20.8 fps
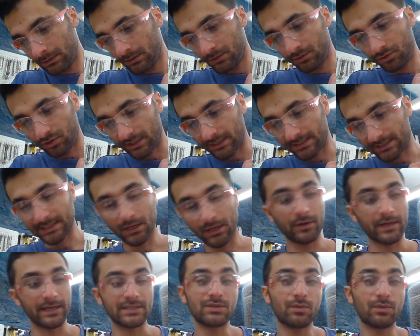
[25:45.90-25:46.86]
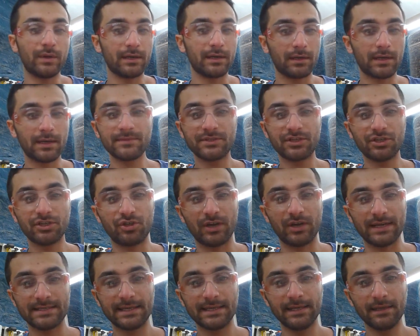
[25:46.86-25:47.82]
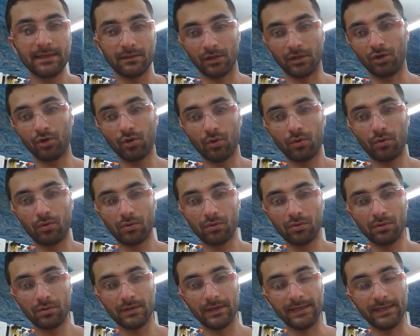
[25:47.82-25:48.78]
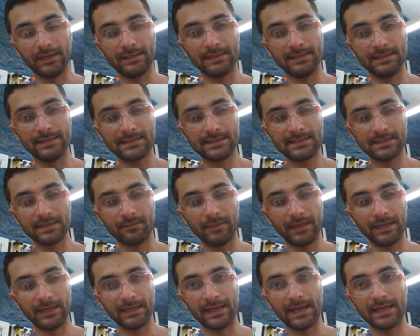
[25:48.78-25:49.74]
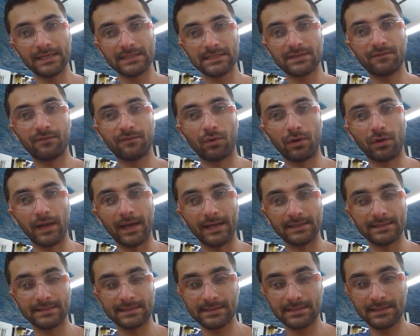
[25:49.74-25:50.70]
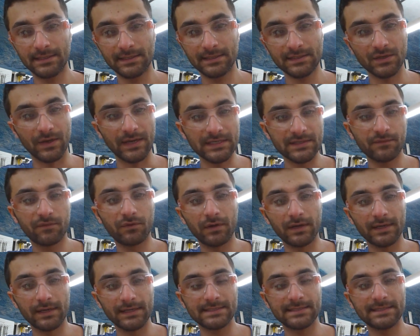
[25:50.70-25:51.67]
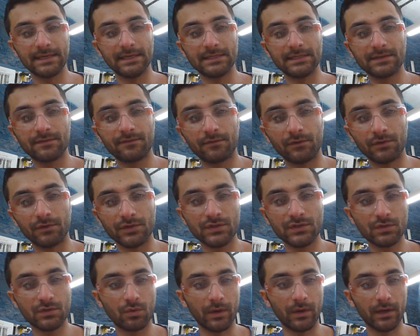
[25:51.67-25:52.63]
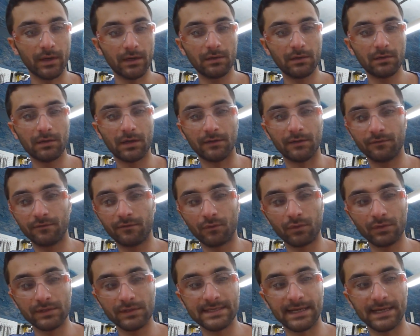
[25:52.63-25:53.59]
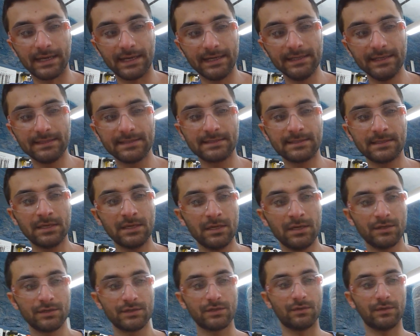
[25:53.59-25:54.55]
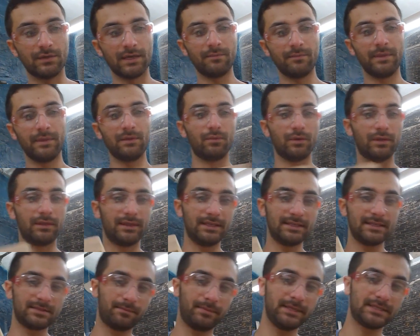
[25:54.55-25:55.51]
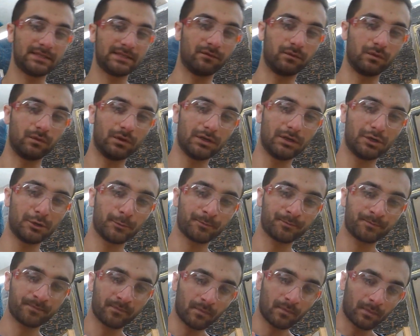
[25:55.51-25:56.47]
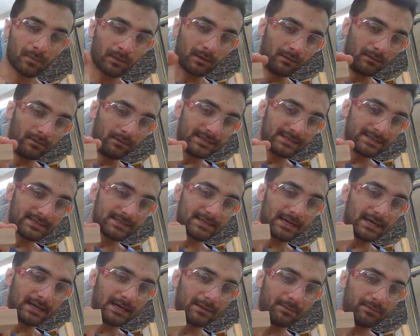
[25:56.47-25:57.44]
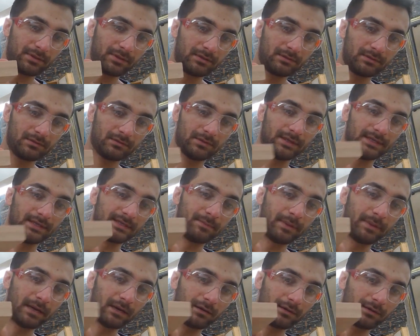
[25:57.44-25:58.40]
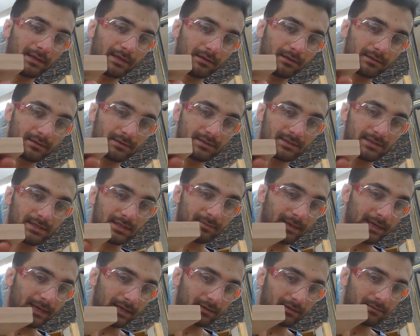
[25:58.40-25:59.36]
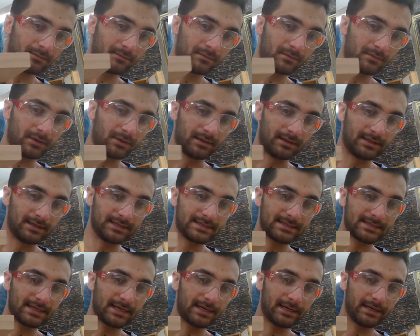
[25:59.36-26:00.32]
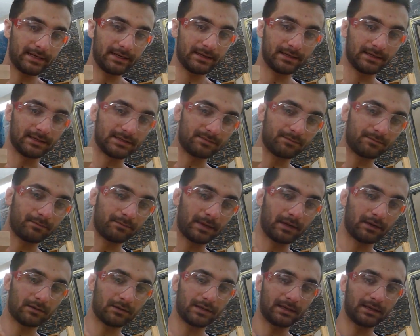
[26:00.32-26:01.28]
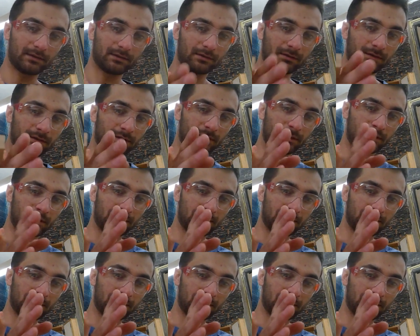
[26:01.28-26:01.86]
Dressing. Okay, so when it comes to dressing, the goal is to make it S4S. So S4S stands for square on four sides. So that means with this piece of wood, this top is parallel to the bottom, this side is parallel